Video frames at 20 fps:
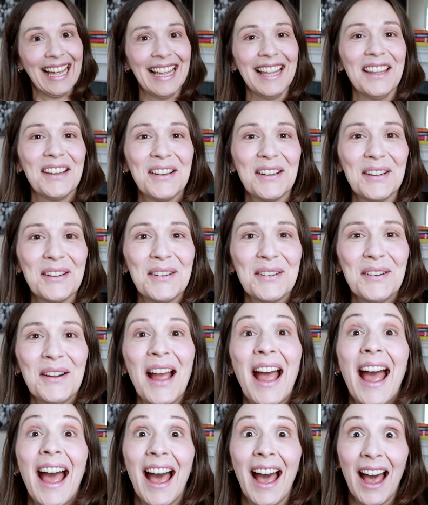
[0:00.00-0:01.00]
Hello,
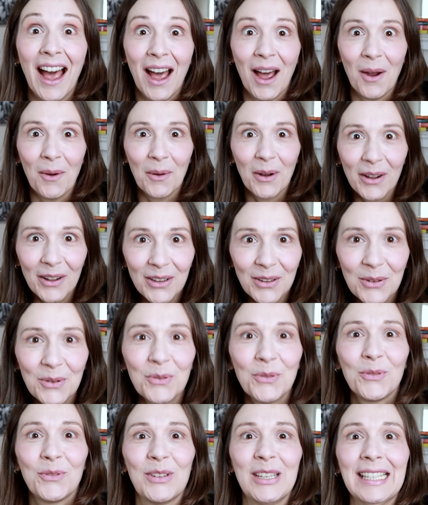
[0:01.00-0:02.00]
how are you
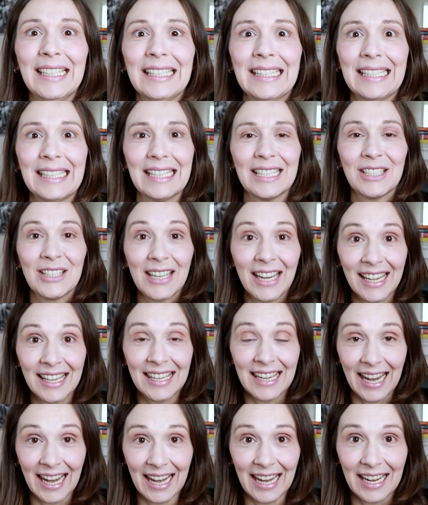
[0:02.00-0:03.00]
feeling
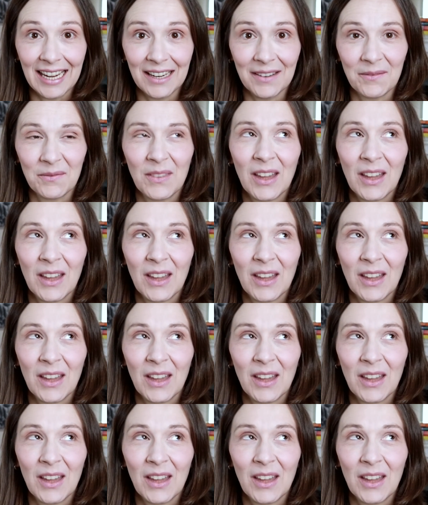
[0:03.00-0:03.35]
today?